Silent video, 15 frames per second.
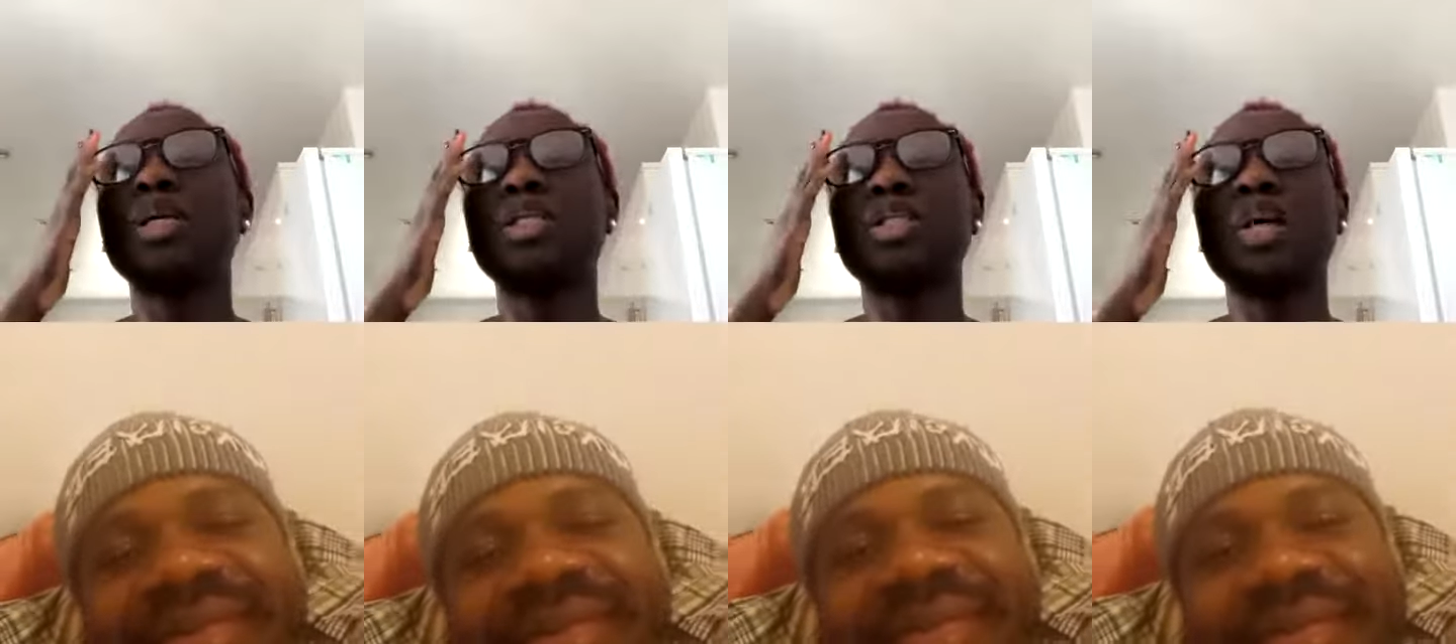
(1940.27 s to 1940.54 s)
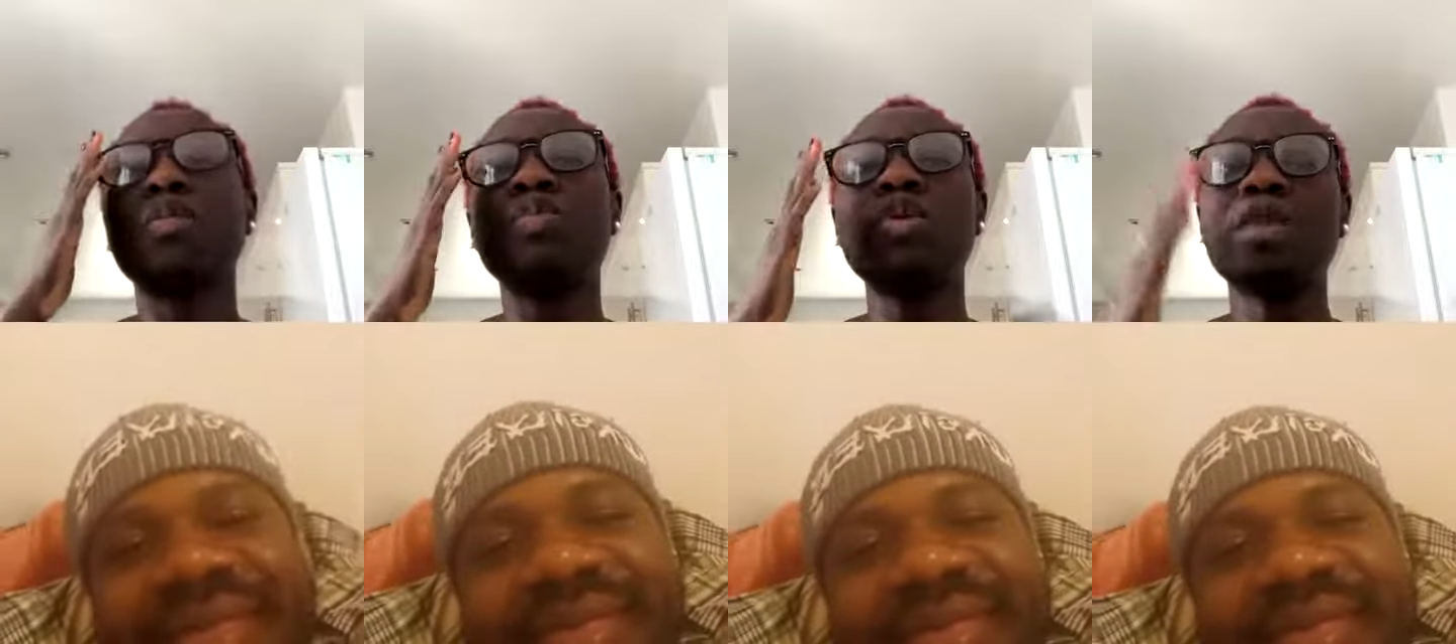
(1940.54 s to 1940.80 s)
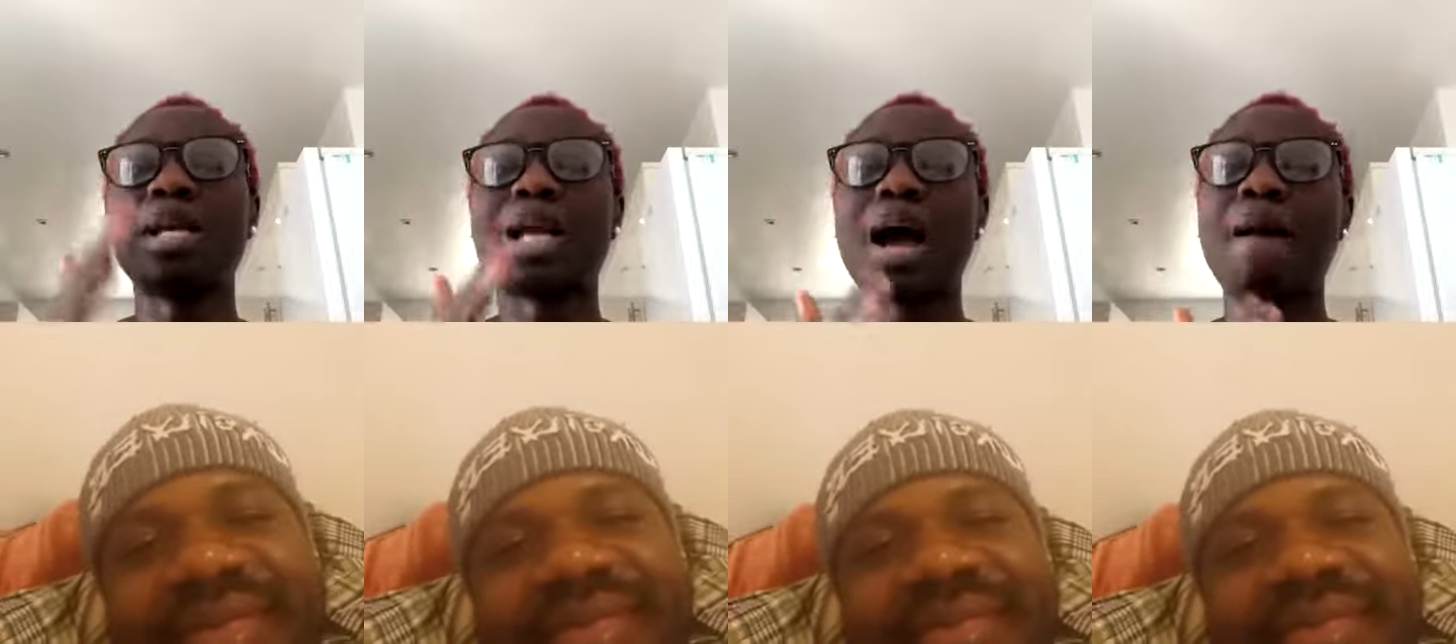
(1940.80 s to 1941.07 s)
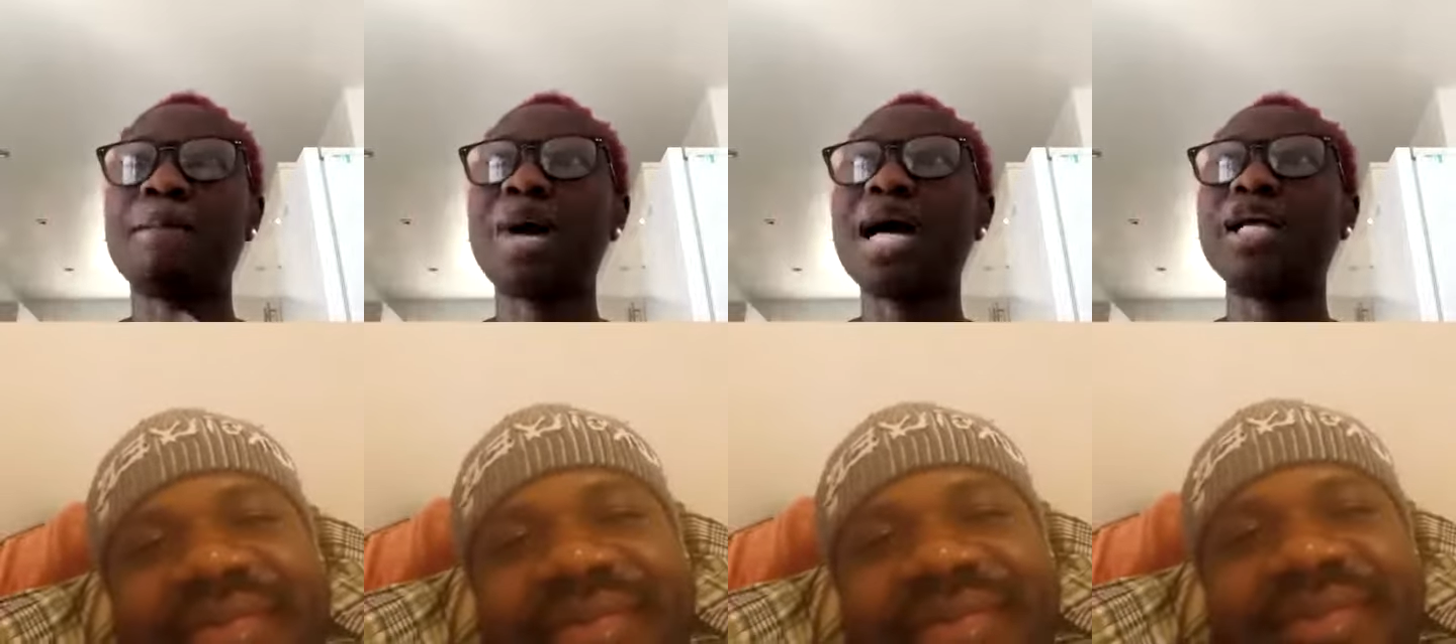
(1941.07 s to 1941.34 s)
Some women
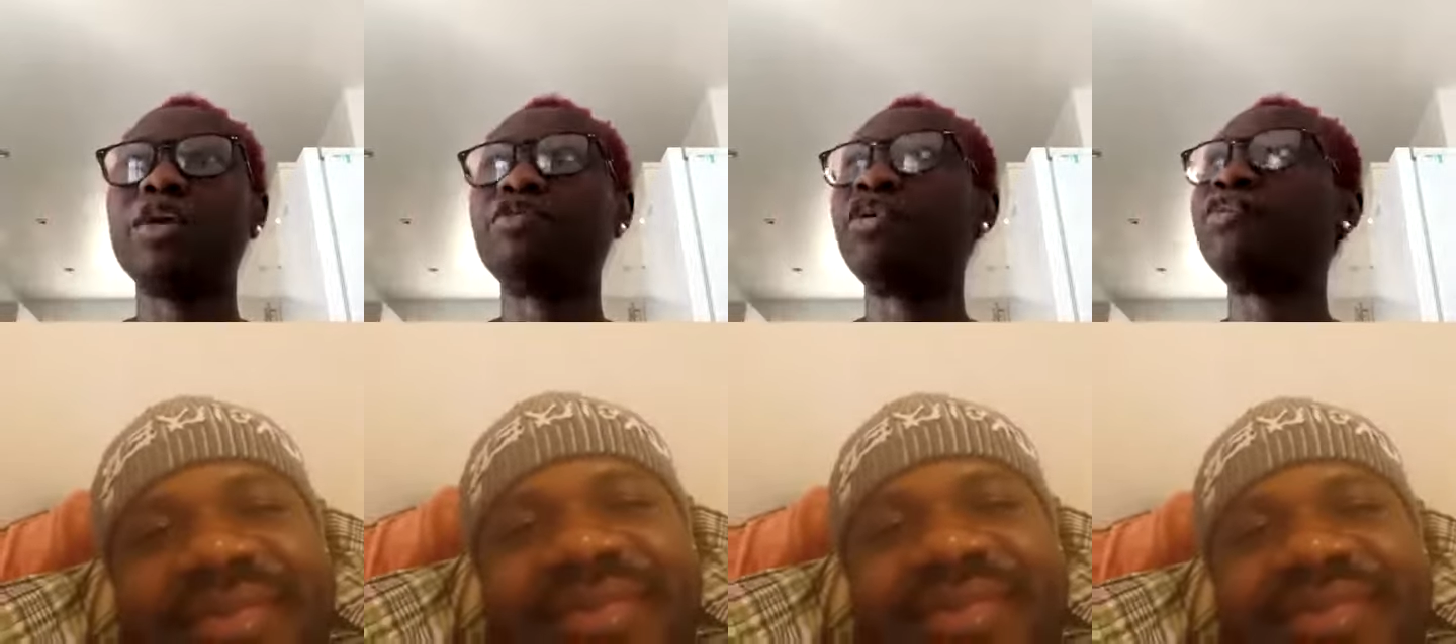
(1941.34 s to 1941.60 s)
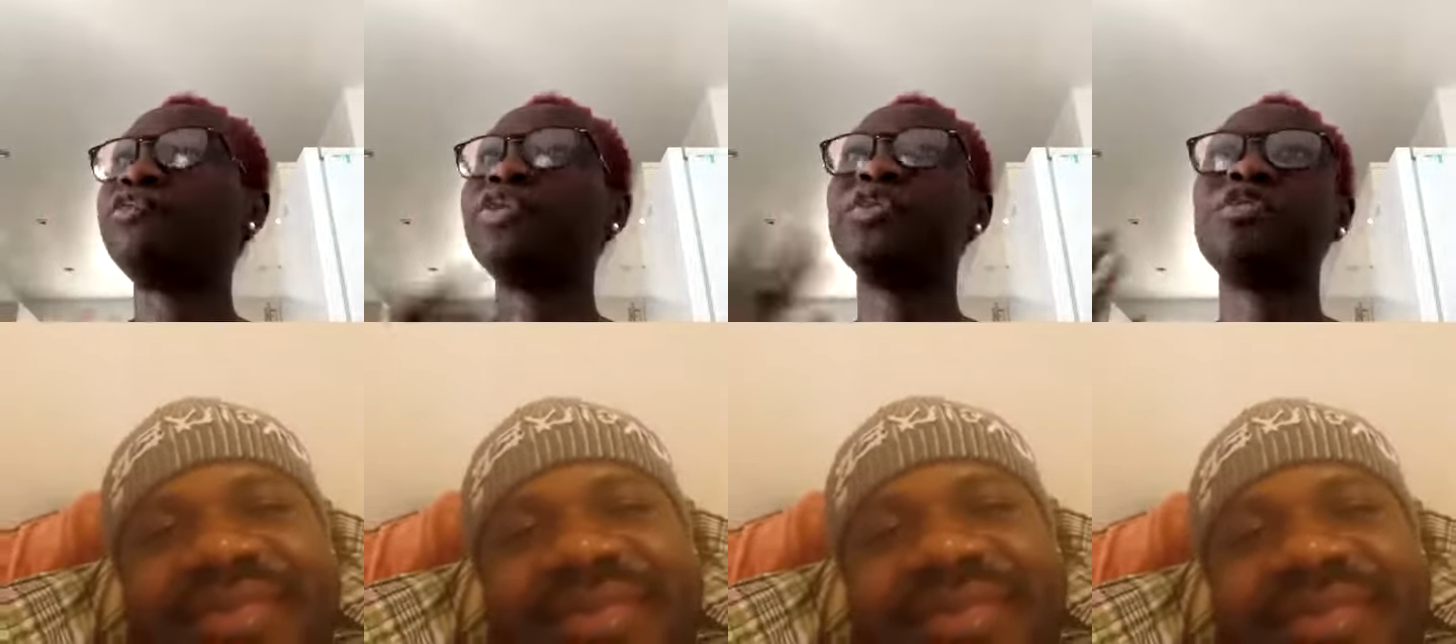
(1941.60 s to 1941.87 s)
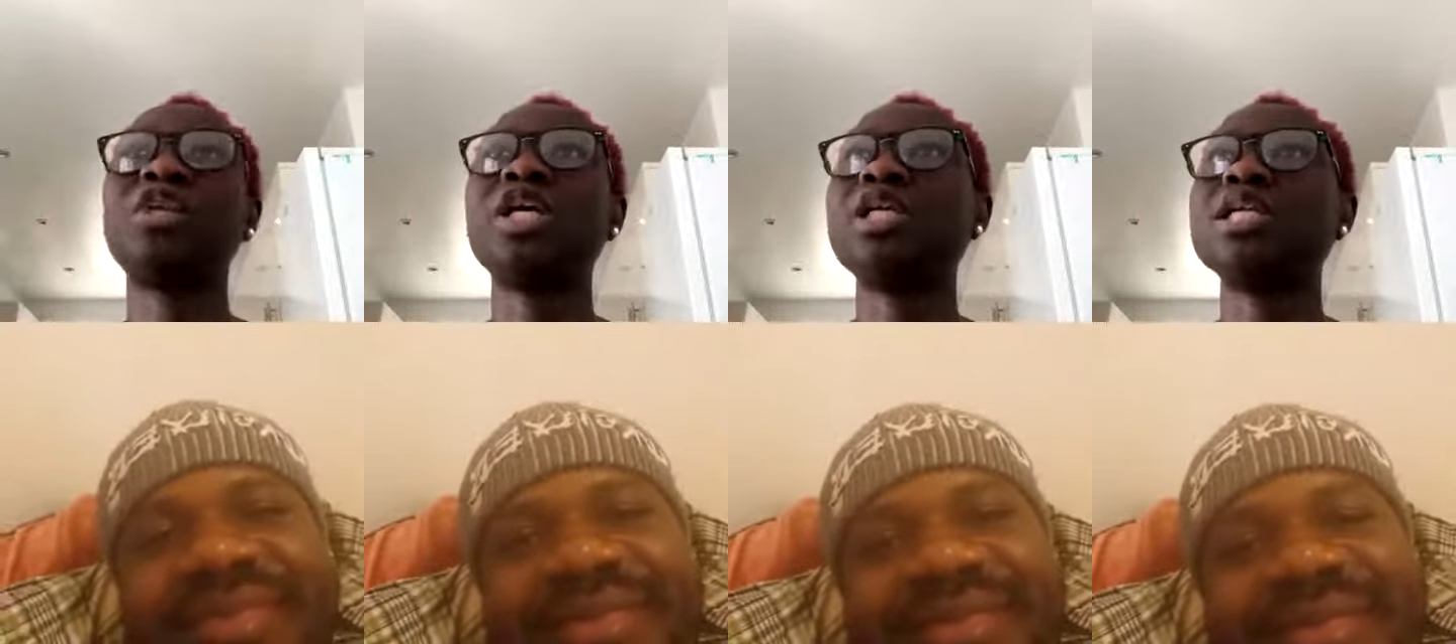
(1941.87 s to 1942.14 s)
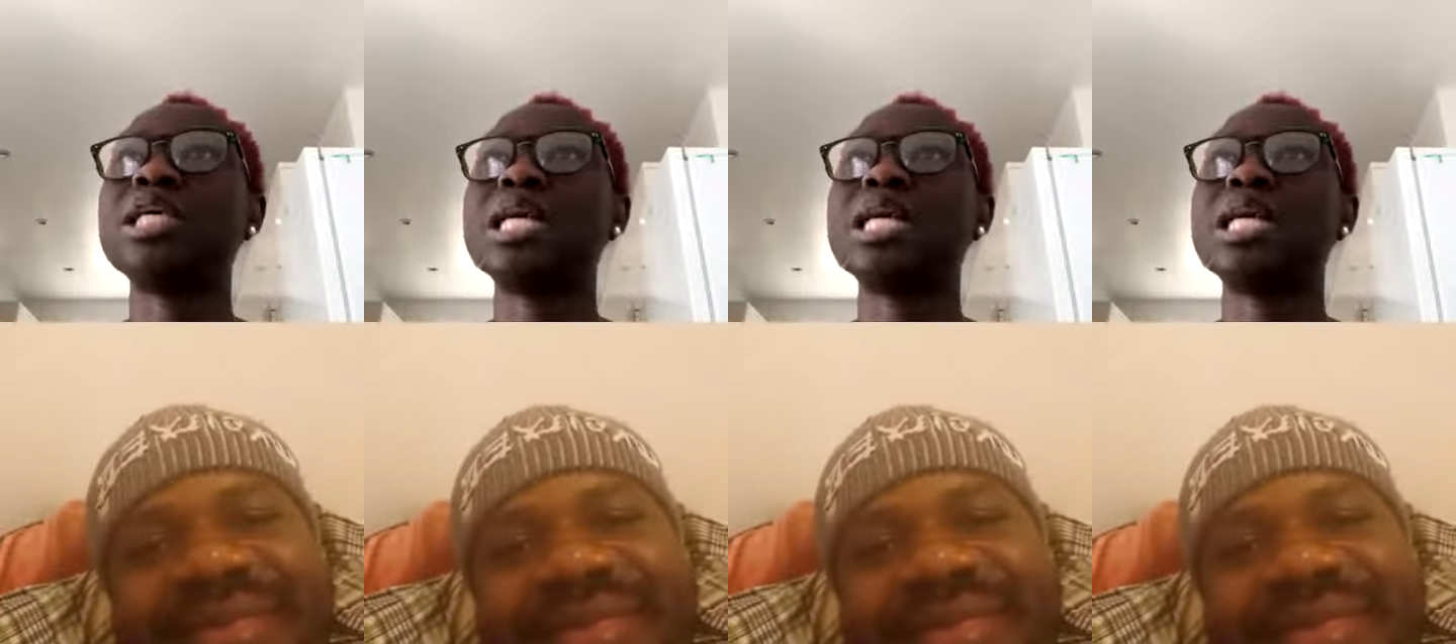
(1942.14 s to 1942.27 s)
are married for 15